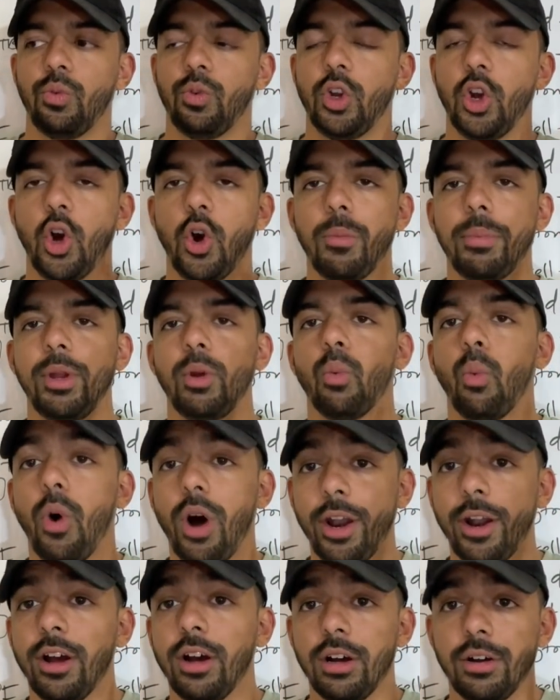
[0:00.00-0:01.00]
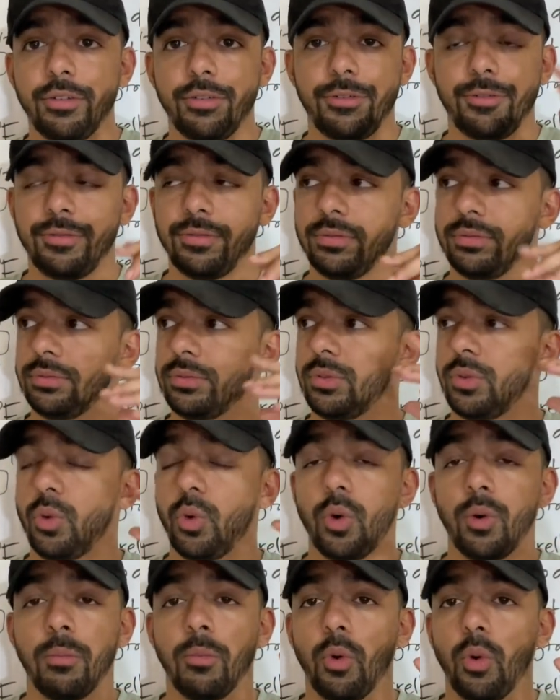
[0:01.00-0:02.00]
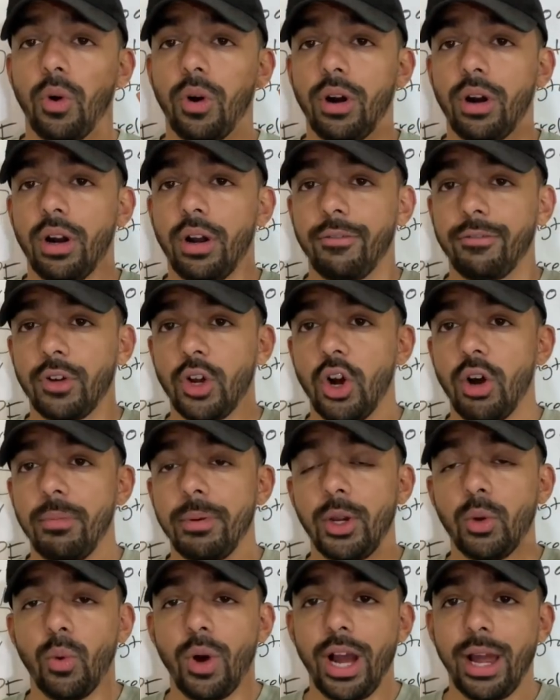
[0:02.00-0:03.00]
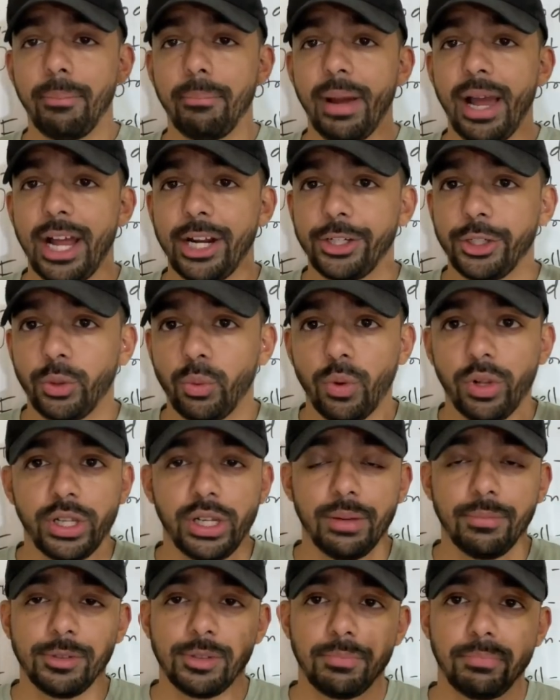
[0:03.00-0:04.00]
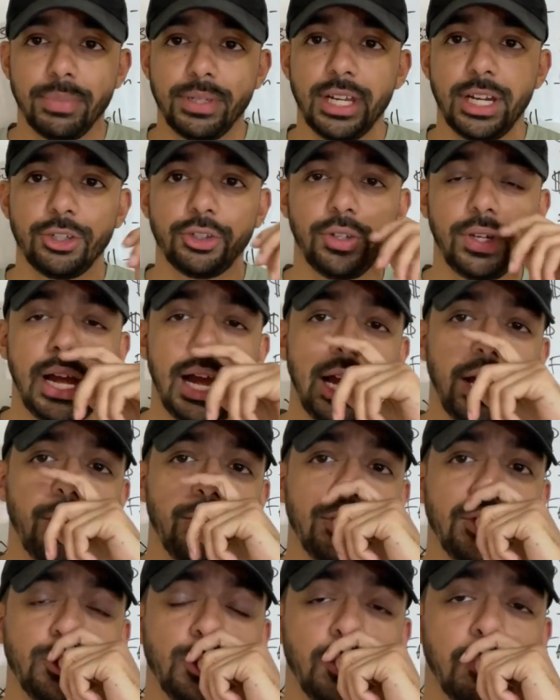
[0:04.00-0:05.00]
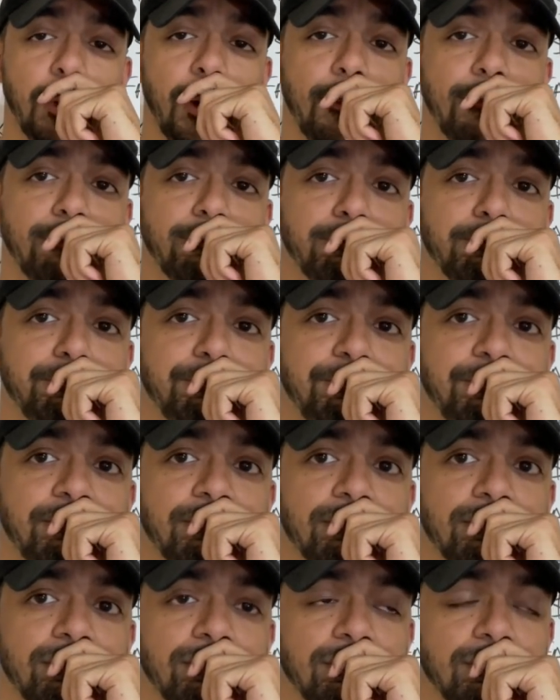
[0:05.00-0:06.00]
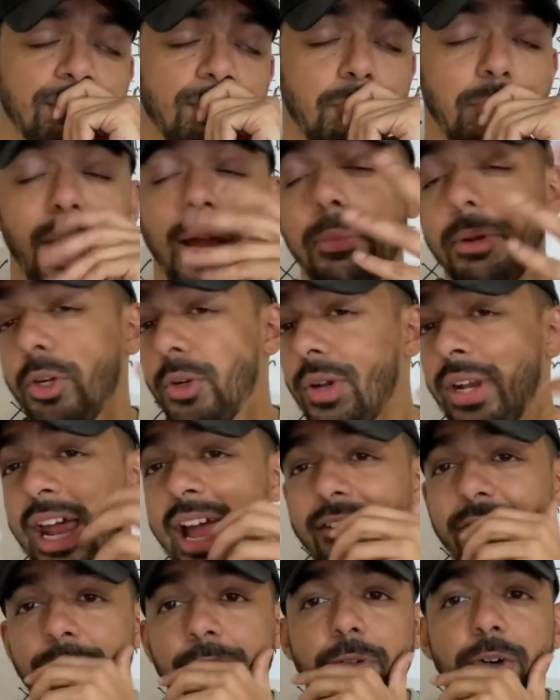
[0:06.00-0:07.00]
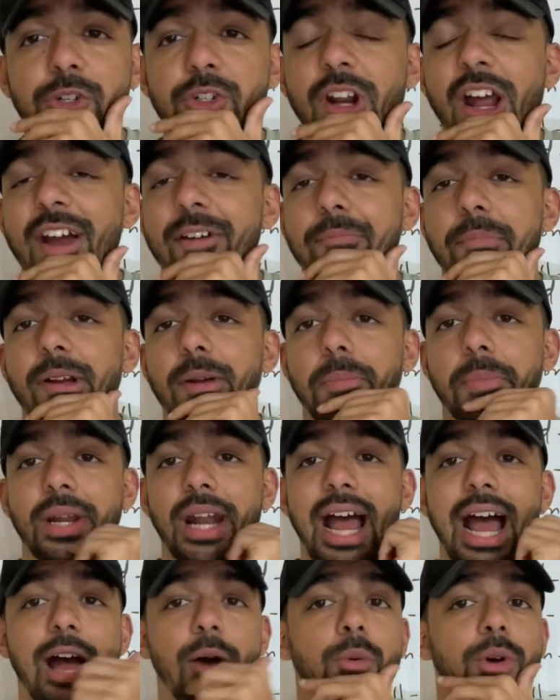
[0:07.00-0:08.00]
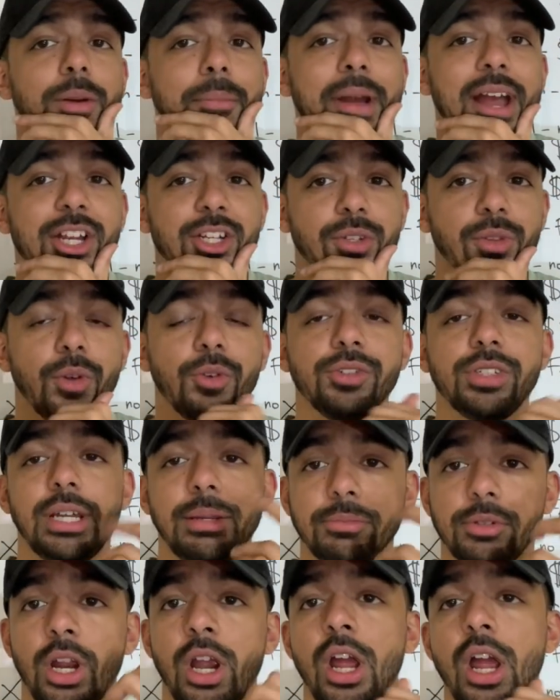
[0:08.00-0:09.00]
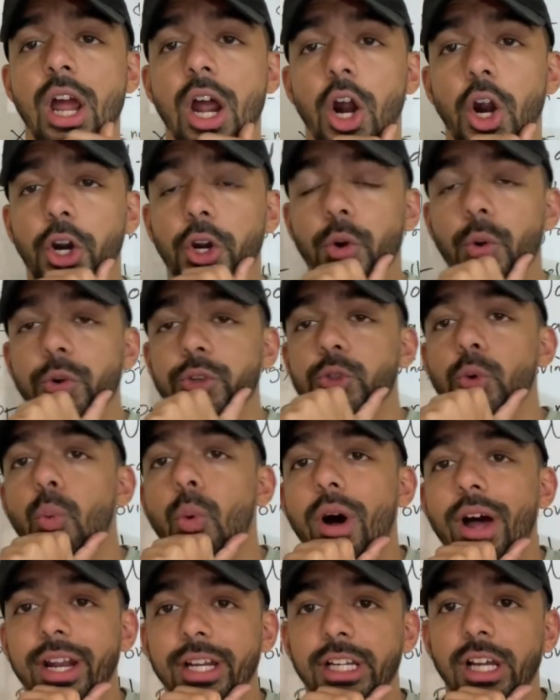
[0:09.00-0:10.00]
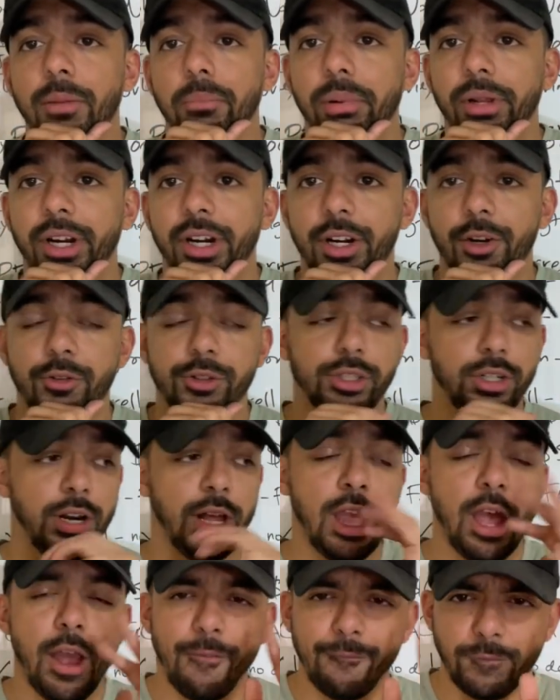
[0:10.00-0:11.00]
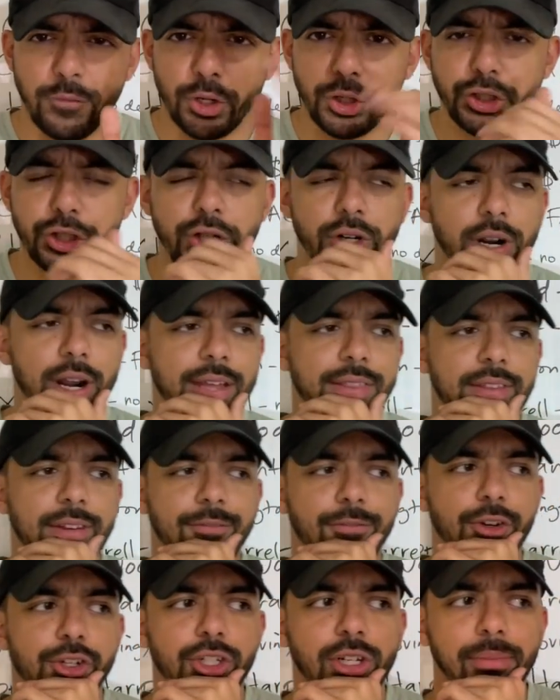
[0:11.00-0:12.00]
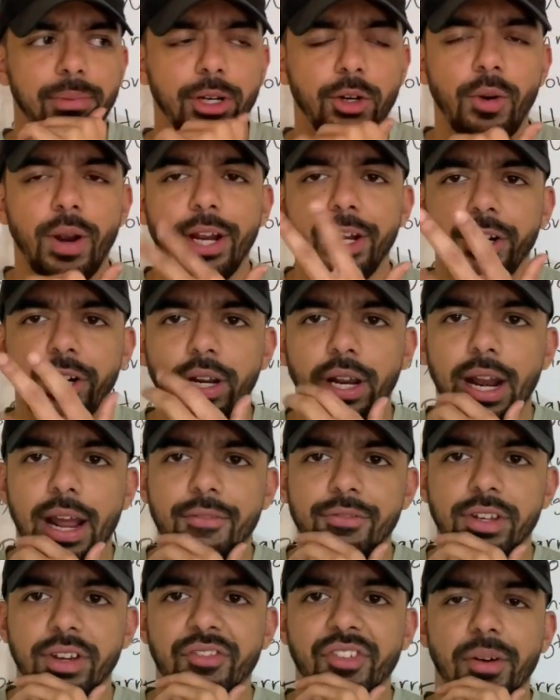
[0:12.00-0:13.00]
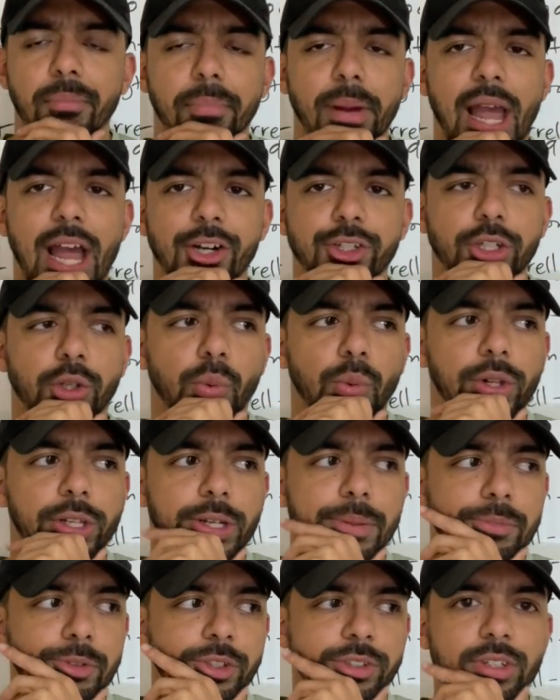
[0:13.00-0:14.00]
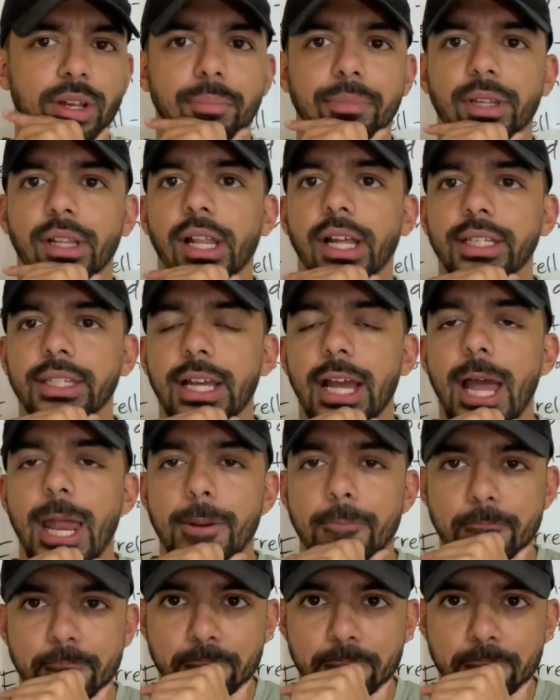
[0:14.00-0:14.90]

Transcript: Coby, one of or more of Coby White, Patrick Williams, potentially Ayo Dosunmu. Maybe you can have them for draft pick, but I would imagine those teams are going to want a gun player in return. For sure, I think for Jerami Grant, you're going to have to give up Patrick Williams or something like that.